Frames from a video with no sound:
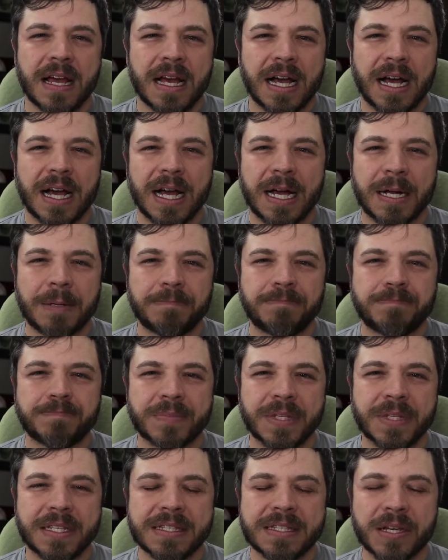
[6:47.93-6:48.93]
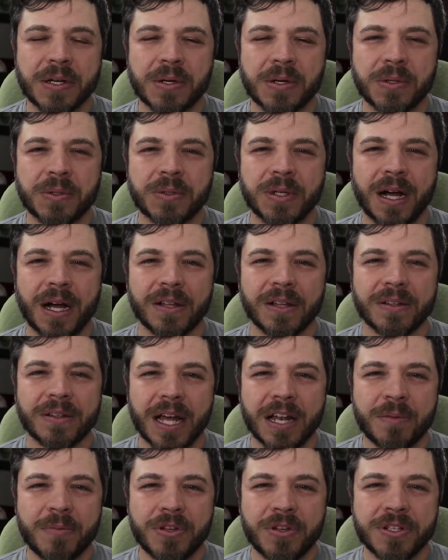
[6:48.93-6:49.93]
And so a
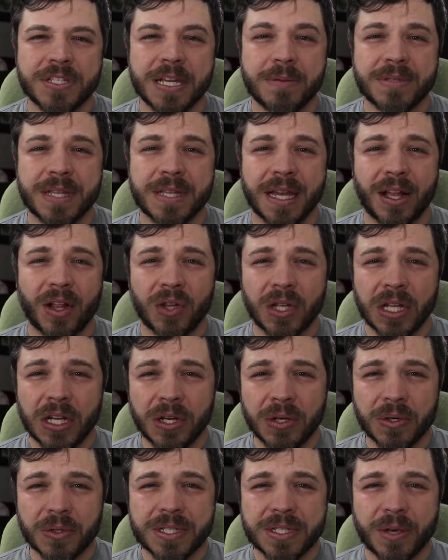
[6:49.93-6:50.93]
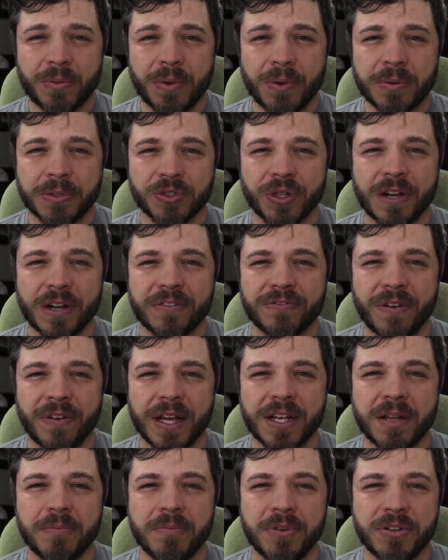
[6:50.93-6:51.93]
lot of museums had closed, and we were trying to
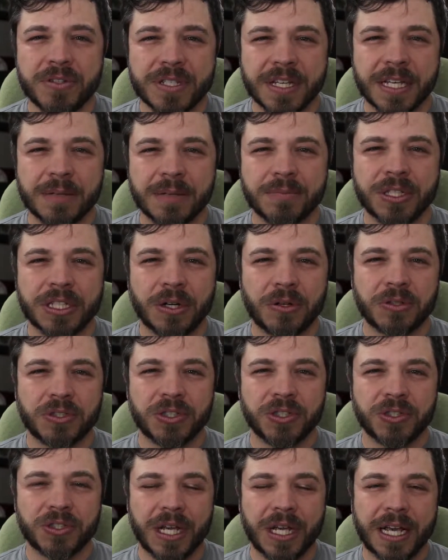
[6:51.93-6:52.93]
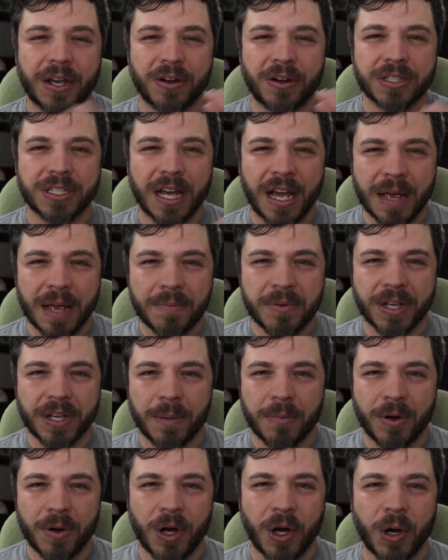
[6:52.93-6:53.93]
find a museum to go to, take our time to
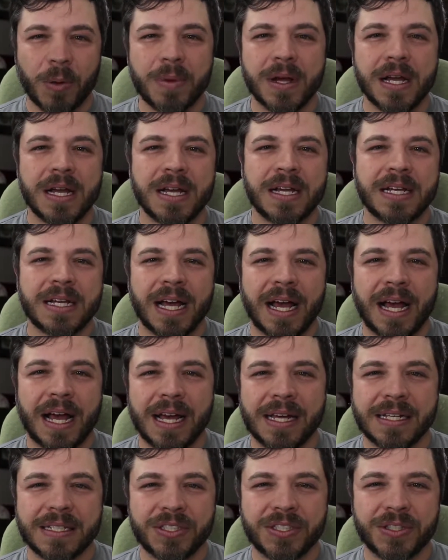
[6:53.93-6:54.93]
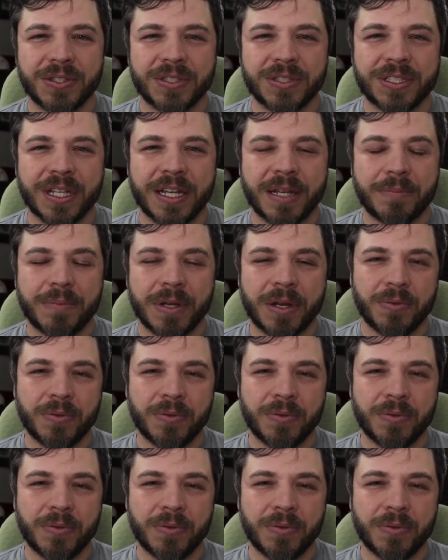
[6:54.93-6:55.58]
come home and to study a bit.